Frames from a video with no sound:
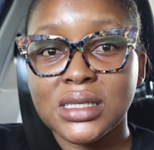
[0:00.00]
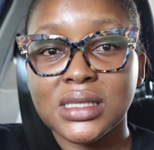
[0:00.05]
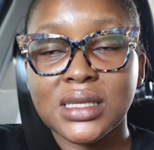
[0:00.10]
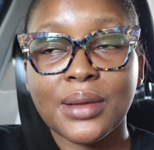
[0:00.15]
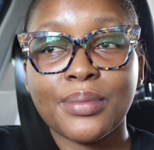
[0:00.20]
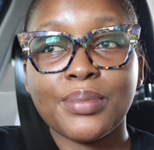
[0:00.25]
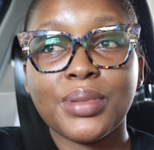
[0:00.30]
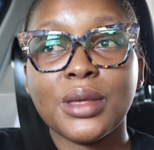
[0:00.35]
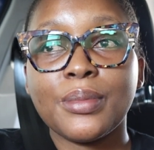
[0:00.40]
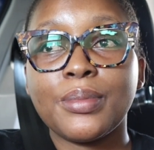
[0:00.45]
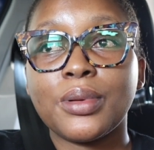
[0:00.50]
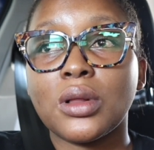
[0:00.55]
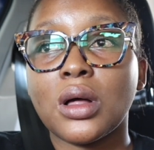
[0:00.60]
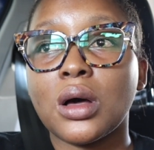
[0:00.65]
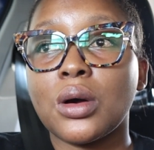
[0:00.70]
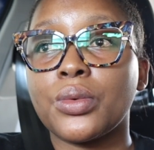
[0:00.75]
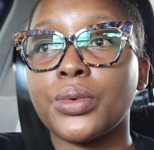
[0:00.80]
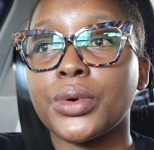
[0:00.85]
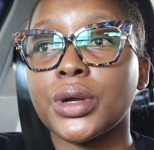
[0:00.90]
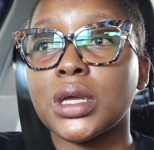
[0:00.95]
Some people
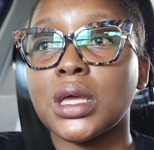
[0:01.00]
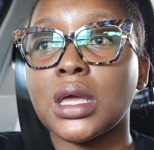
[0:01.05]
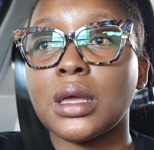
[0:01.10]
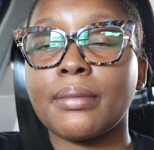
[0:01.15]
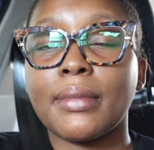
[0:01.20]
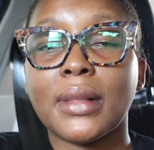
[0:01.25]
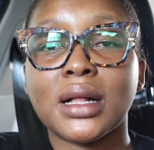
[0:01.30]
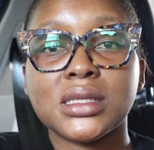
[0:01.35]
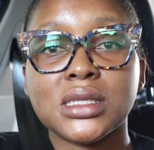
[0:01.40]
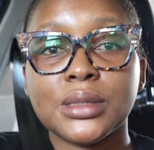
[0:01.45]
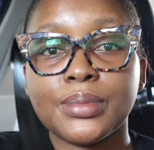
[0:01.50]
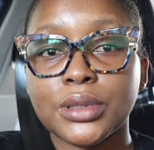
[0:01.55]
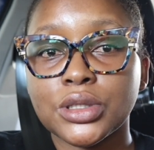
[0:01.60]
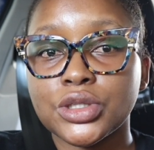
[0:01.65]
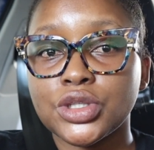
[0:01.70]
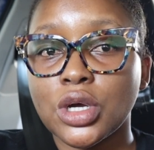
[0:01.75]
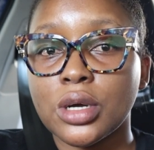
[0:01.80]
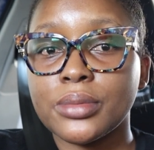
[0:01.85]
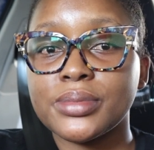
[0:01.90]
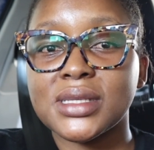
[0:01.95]
are working
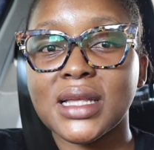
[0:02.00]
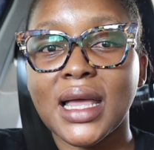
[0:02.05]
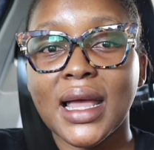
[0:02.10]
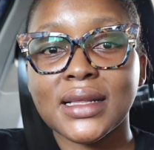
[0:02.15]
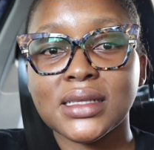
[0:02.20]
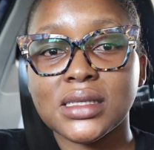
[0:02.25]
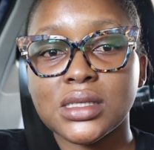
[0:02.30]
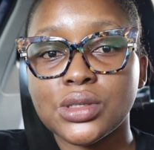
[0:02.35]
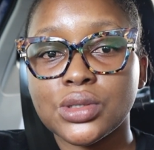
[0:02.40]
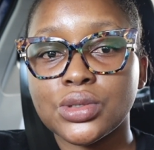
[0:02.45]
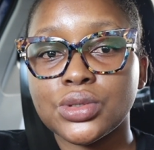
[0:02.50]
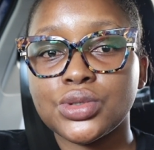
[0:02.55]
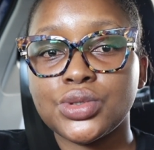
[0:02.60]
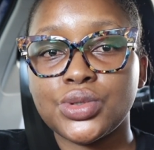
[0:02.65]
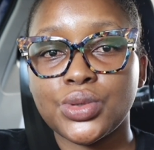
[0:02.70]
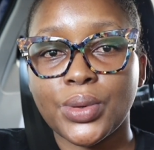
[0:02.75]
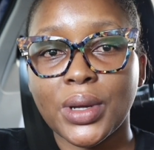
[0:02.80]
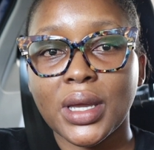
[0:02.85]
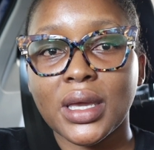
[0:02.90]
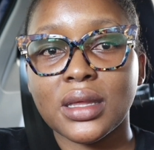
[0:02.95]
multiple jobs and still
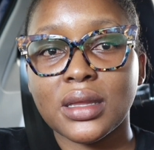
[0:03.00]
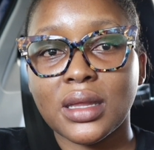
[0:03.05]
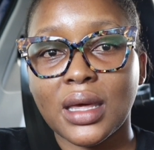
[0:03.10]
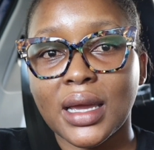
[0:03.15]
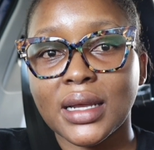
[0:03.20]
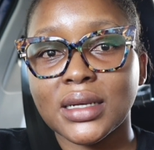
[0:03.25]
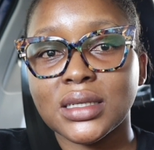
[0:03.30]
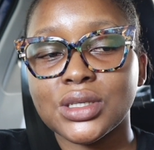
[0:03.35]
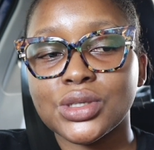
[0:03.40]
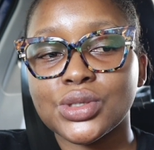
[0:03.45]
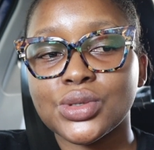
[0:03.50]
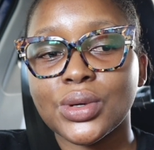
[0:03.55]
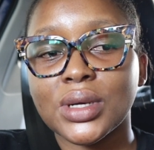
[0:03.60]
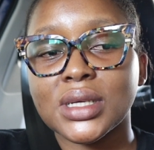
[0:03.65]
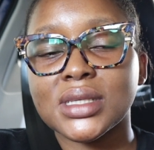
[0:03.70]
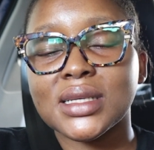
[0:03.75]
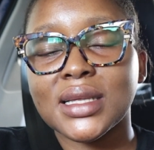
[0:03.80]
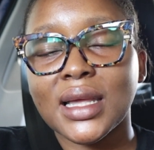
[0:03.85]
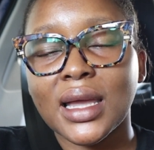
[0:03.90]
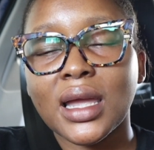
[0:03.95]
doing that. So
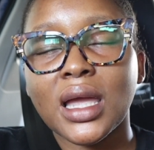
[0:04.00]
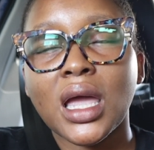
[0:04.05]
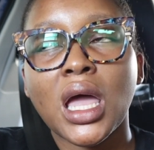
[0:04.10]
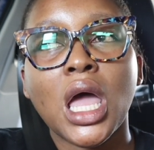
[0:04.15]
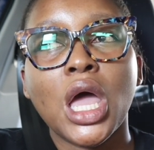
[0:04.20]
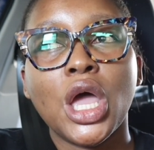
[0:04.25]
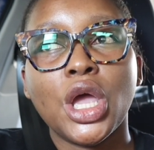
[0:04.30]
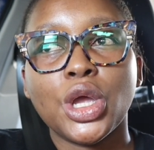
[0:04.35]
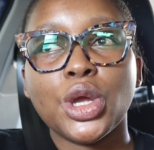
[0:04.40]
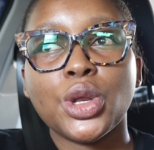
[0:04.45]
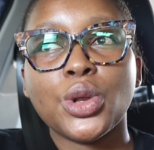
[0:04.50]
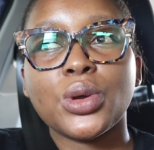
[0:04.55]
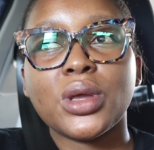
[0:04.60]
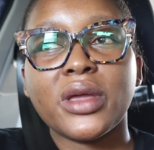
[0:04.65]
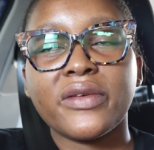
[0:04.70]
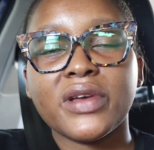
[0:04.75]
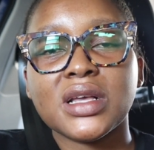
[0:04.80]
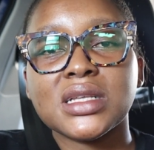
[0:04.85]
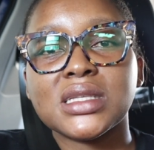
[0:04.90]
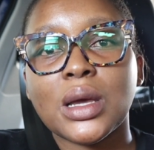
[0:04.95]
it's like, you know,
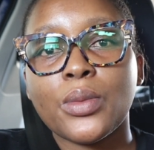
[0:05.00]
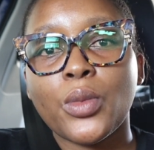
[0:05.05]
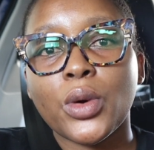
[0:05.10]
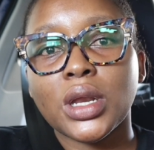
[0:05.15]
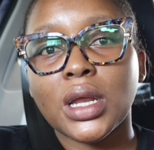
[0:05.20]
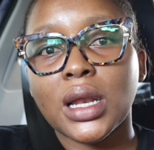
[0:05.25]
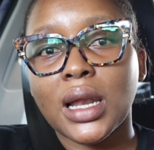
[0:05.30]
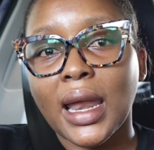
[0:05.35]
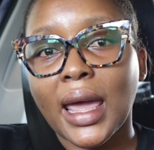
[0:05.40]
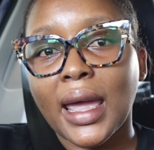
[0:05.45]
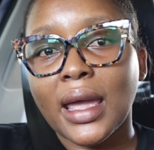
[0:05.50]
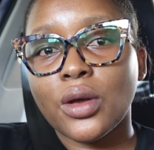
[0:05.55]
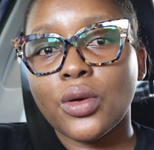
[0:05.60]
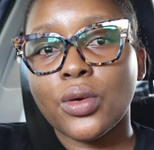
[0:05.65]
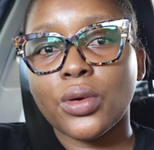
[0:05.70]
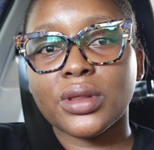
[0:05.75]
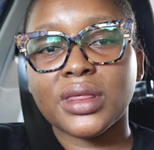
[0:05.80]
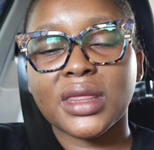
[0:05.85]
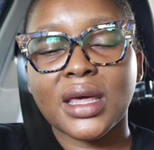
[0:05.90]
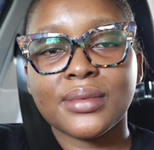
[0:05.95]
giving someone a
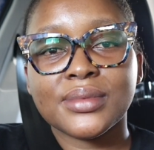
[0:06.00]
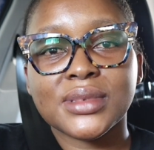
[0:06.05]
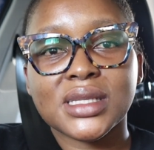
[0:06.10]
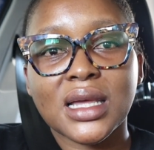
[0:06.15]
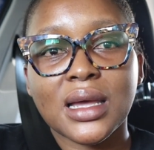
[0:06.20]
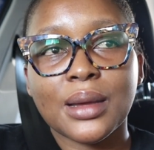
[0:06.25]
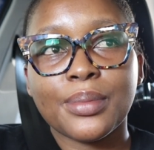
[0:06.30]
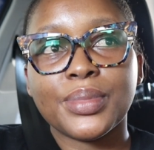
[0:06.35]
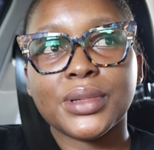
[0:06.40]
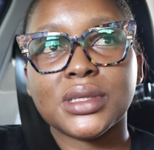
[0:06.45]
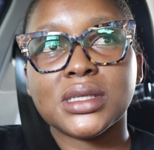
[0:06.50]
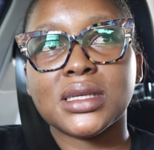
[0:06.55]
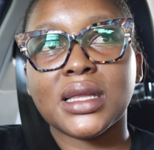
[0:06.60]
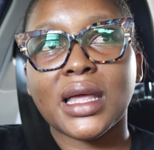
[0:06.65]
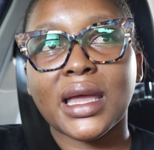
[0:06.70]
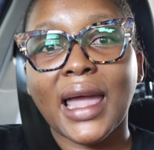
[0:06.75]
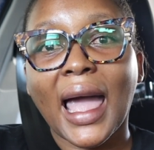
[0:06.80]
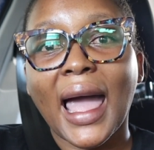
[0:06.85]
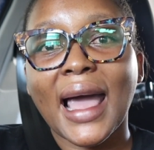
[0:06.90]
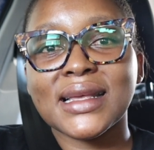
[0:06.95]
like or a thumbs up. It's
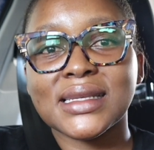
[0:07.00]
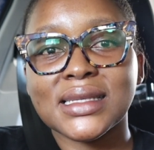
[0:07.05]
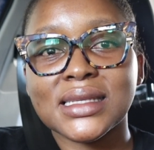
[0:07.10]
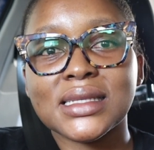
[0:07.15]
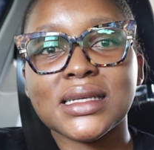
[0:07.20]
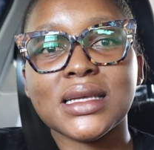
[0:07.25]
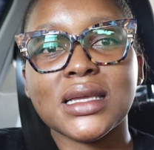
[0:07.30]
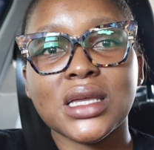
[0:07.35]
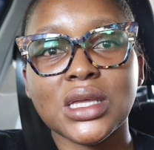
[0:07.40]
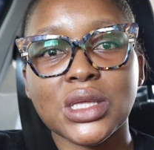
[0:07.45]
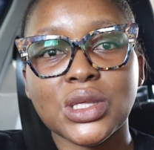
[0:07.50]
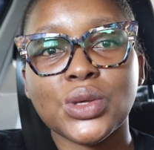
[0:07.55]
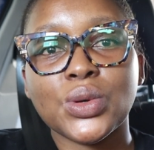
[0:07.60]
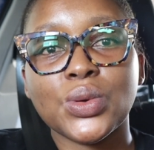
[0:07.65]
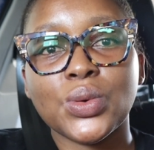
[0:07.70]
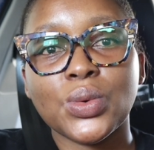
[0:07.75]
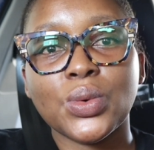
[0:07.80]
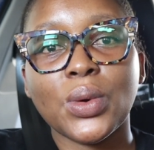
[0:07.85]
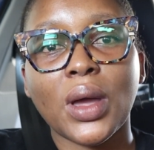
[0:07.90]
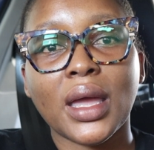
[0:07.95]
like, I see
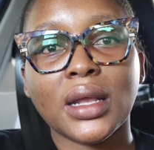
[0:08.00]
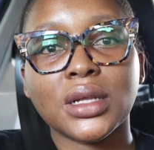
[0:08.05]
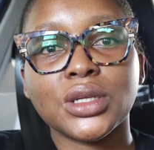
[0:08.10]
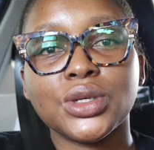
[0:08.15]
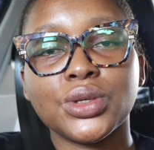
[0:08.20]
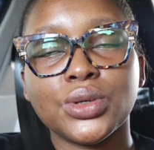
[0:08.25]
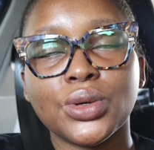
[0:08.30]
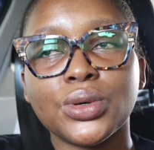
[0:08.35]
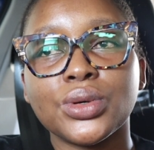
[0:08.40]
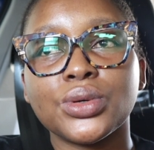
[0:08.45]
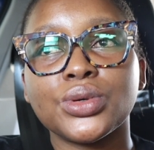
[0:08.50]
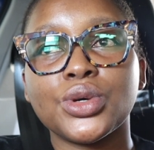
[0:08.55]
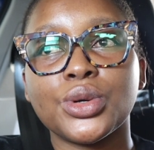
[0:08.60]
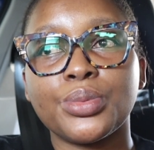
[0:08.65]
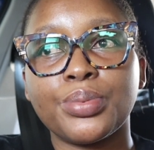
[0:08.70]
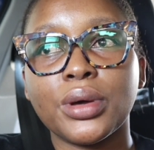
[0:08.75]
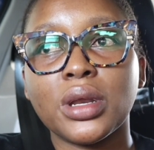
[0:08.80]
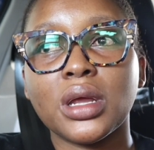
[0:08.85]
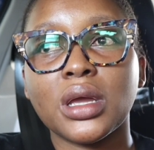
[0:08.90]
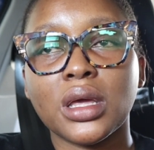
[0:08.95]
you and, you know,
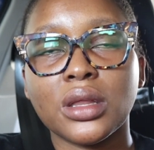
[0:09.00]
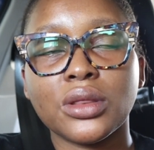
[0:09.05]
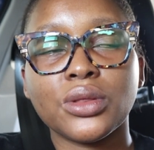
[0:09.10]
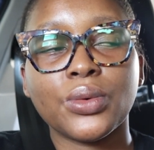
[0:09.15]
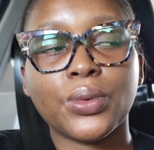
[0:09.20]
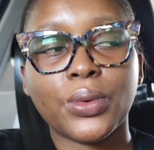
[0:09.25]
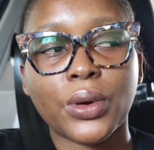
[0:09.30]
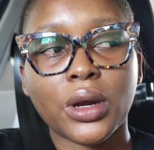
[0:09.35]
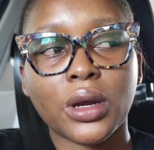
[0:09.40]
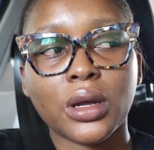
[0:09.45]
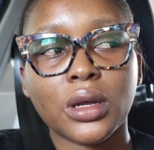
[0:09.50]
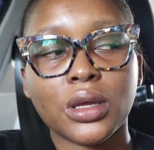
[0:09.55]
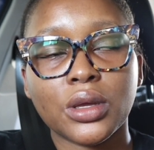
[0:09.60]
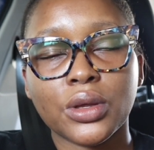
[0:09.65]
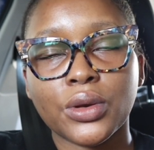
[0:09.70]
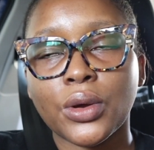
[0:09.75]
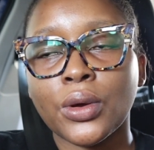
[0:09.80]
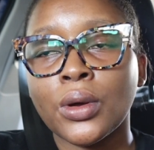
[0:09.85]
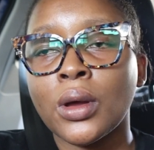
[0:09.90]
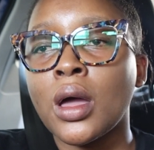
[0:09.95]
you're putting in the work,
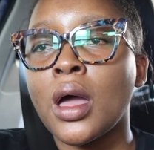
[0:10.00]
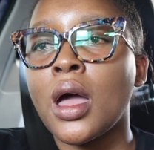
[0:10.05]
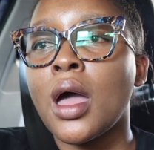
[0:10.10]
you know.